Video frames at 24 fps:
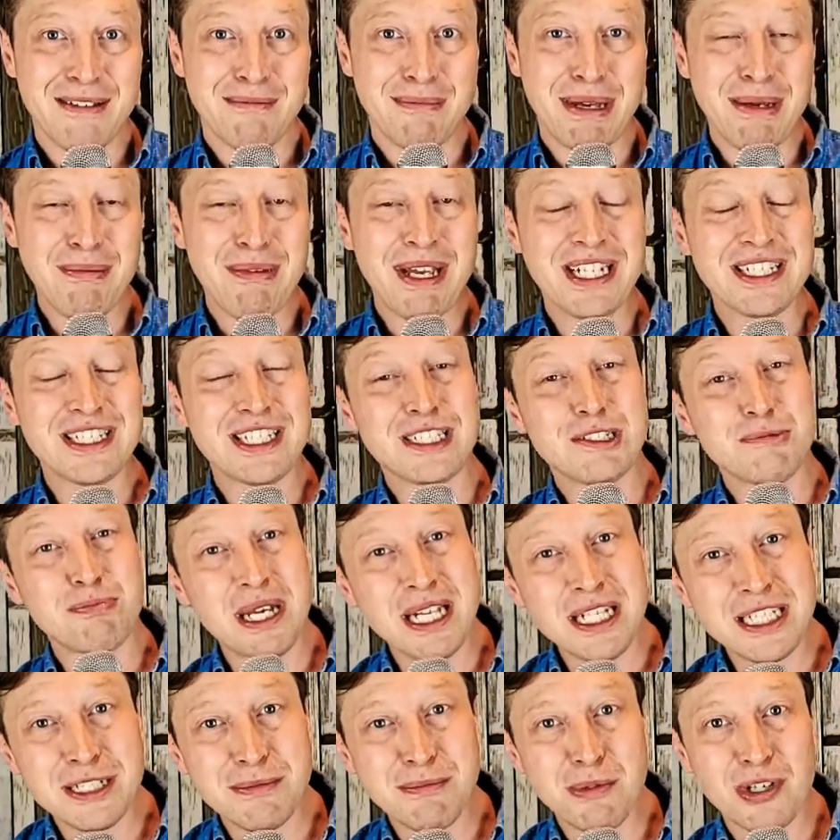Maybe I should
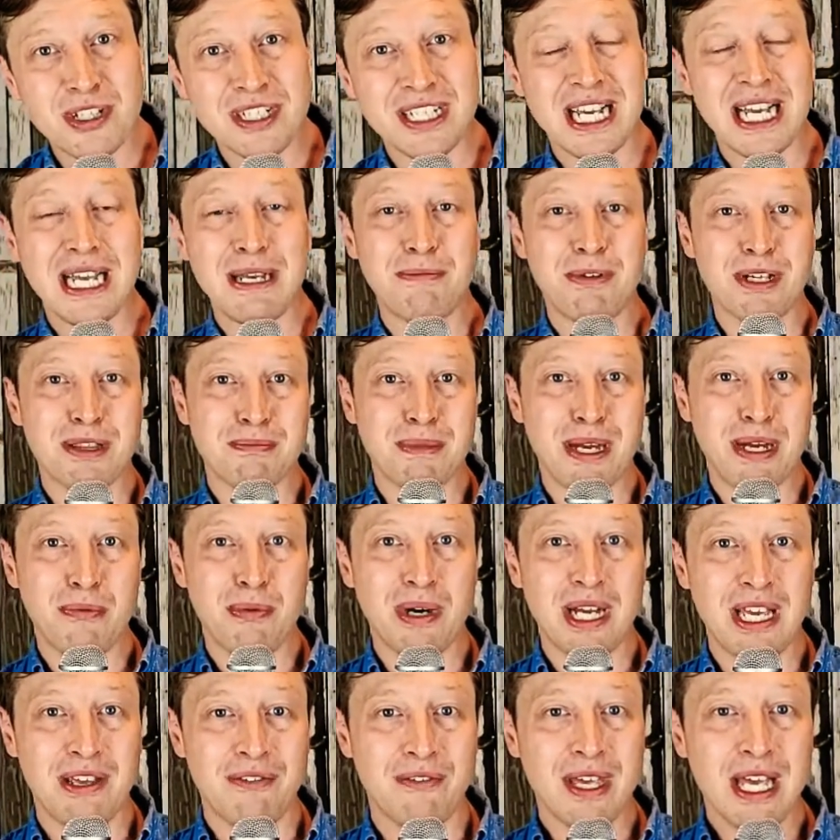spend some more time with my
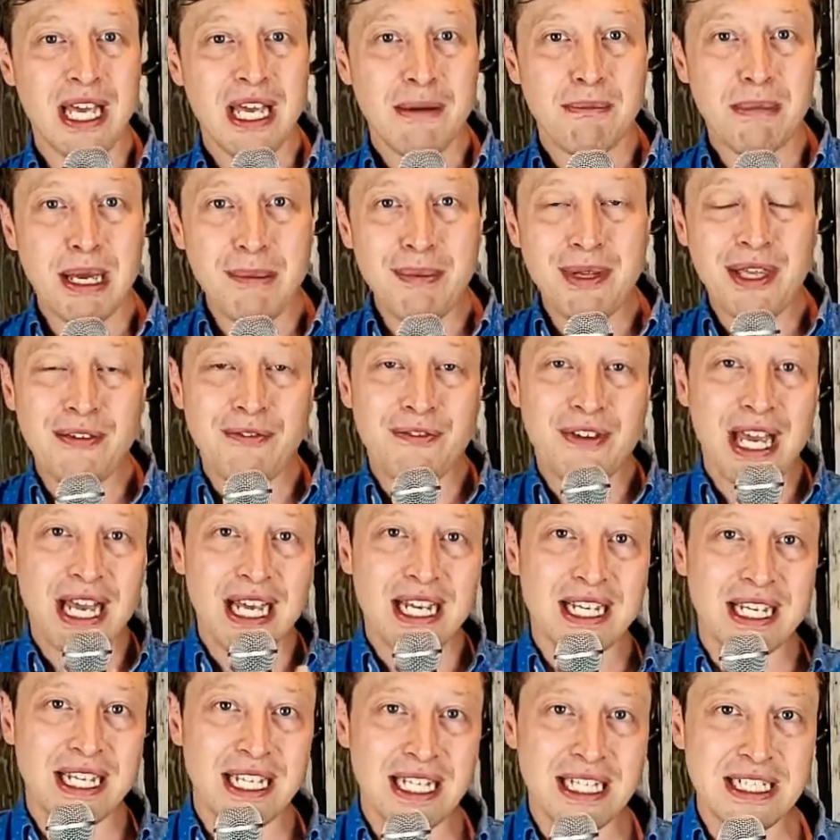wife. Maybe you've
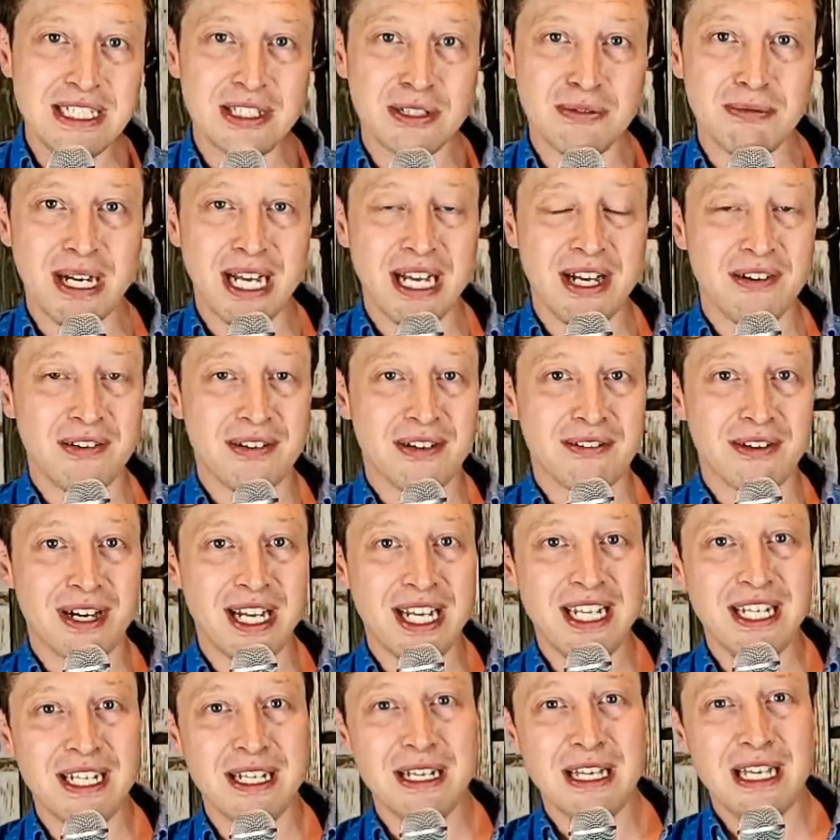got kids around,
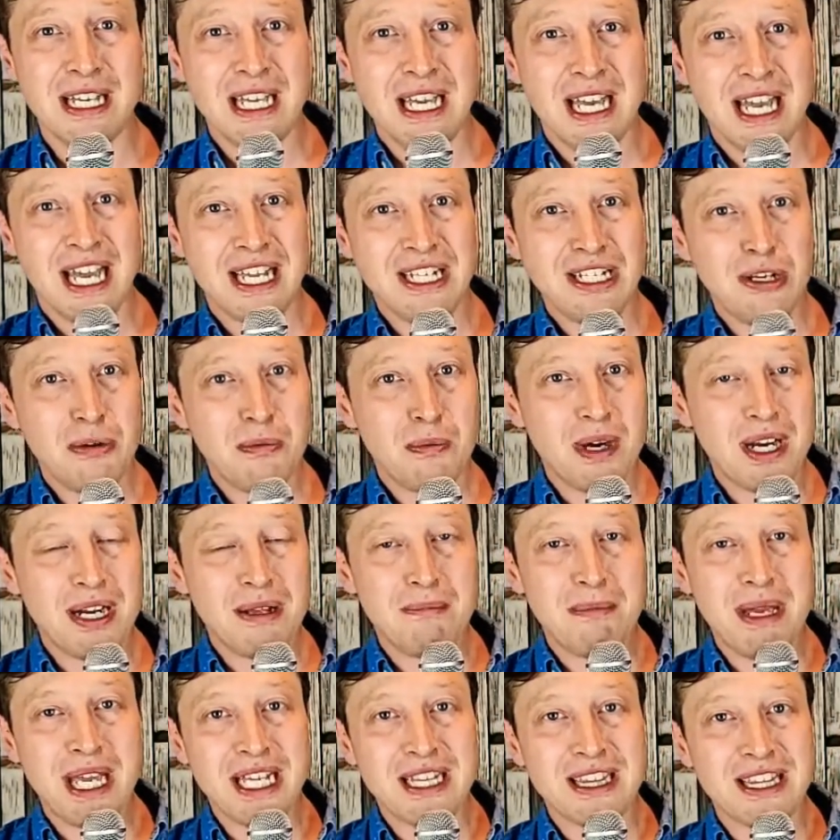right? And you want
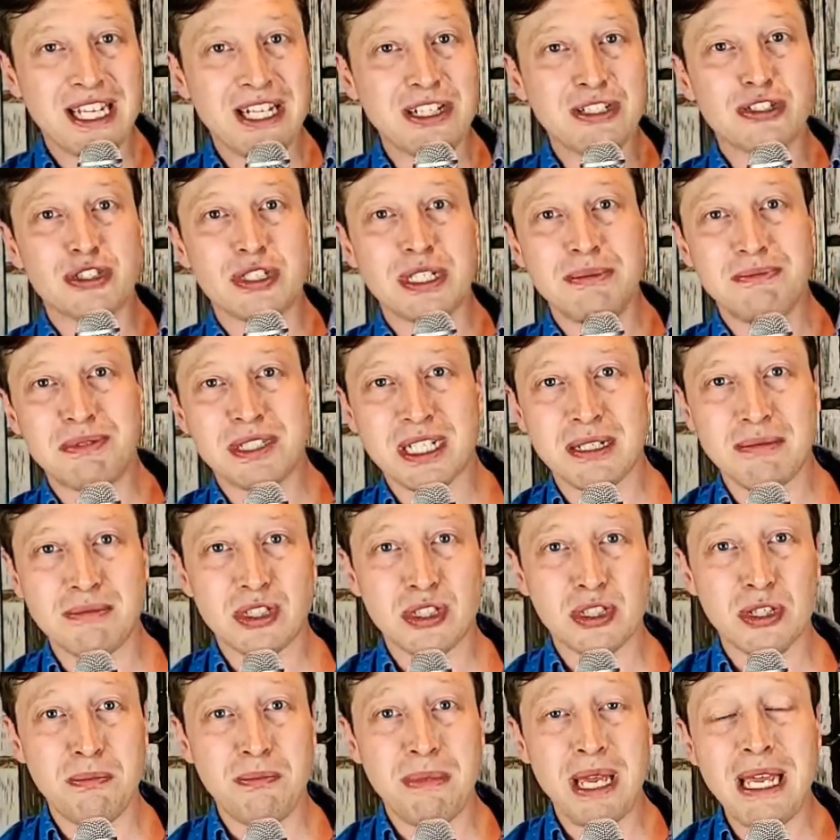to make their dreams come
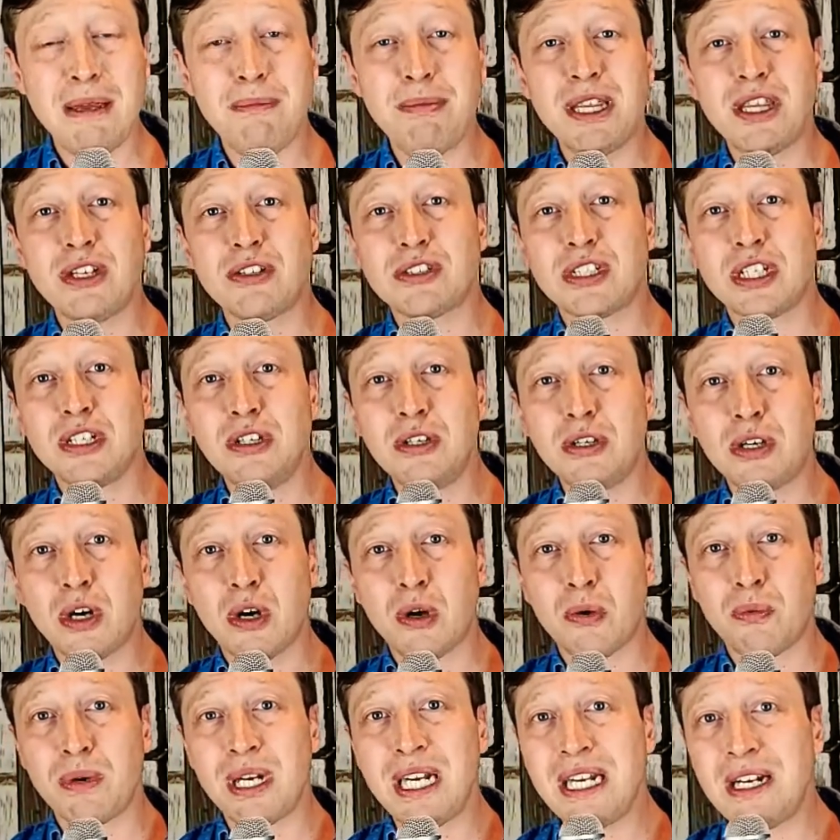true. Maybe there's a new
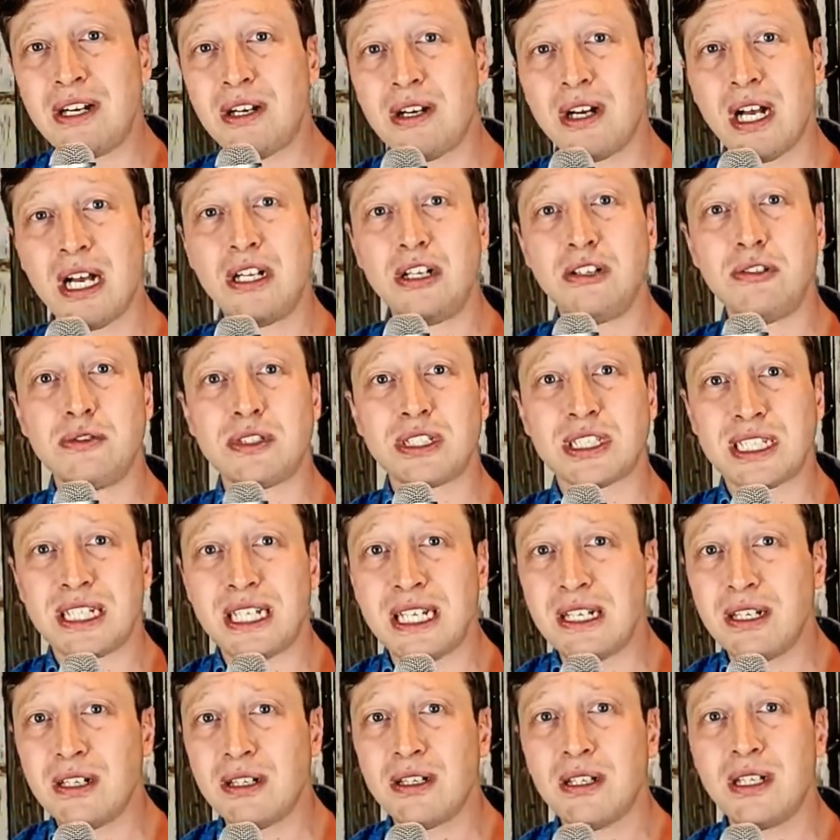career, a new
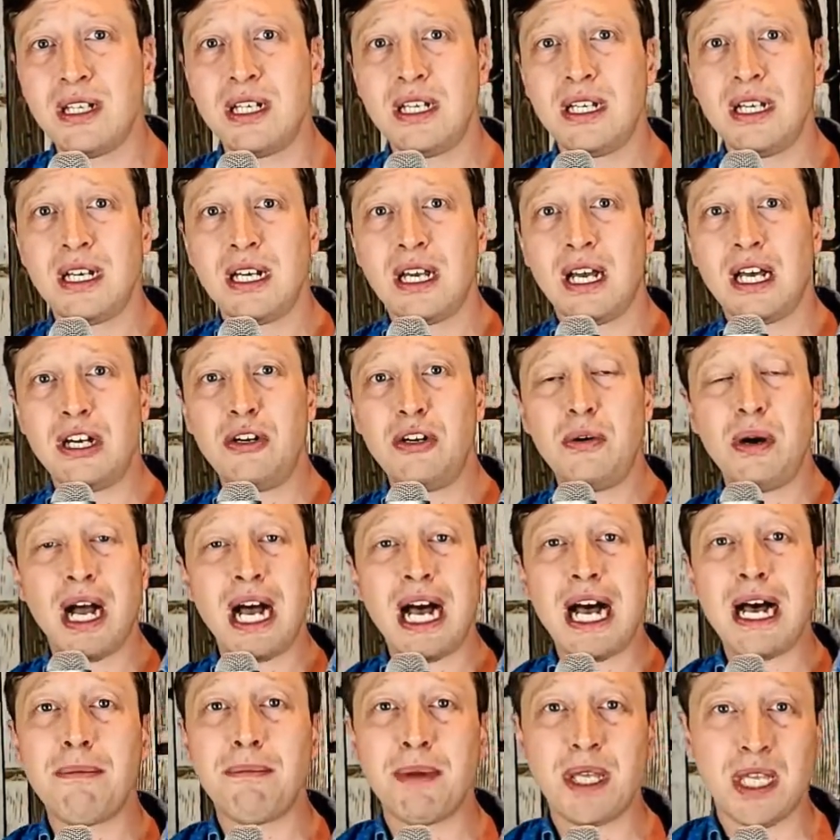skill, a new
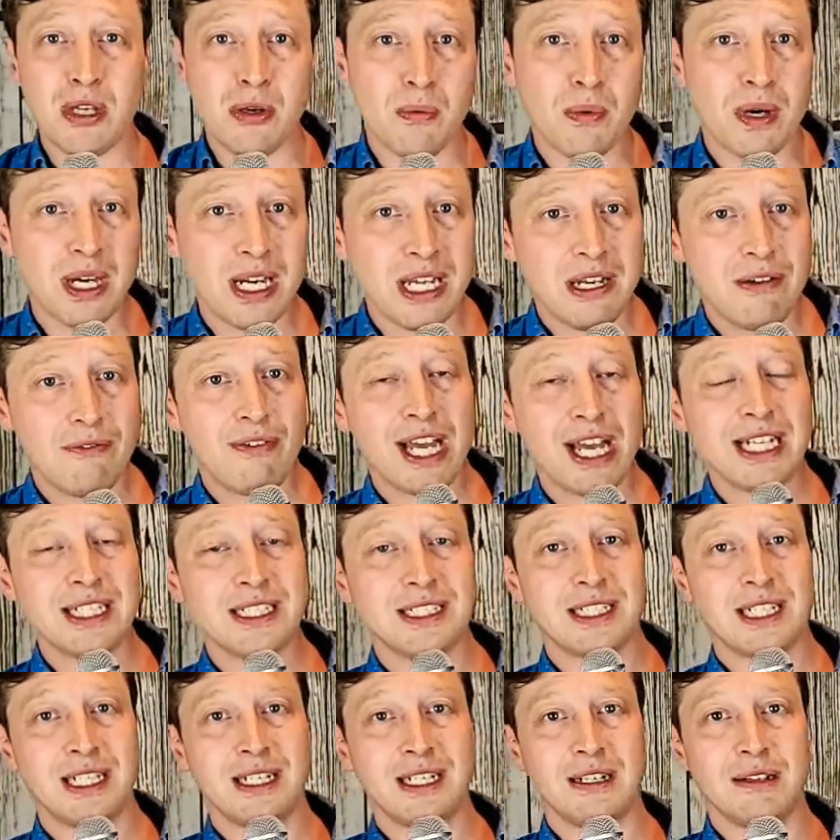hobby you want to
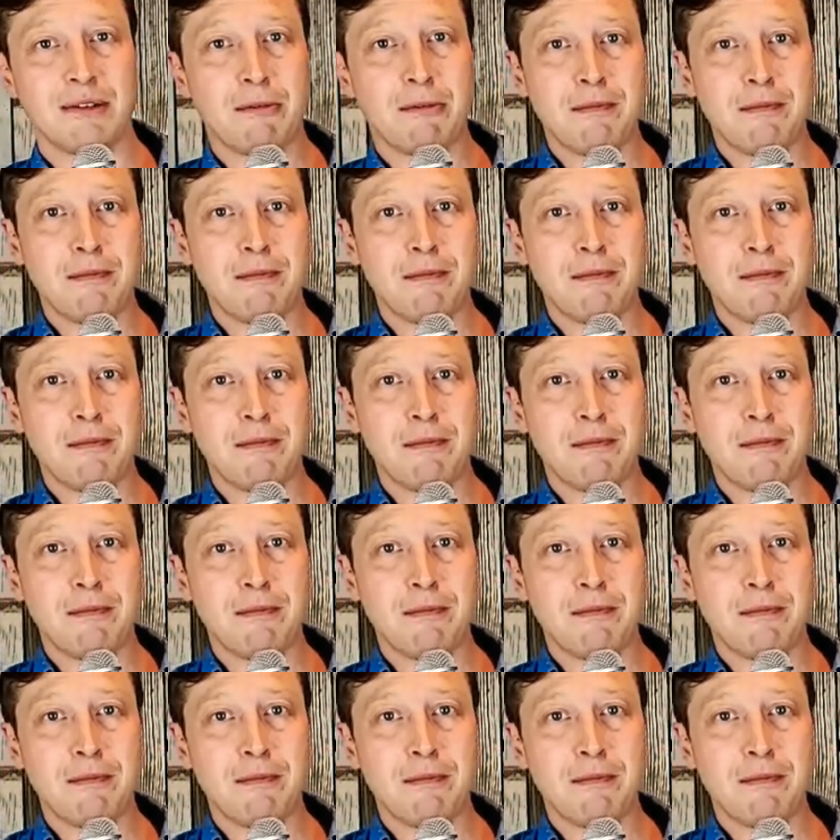invest in.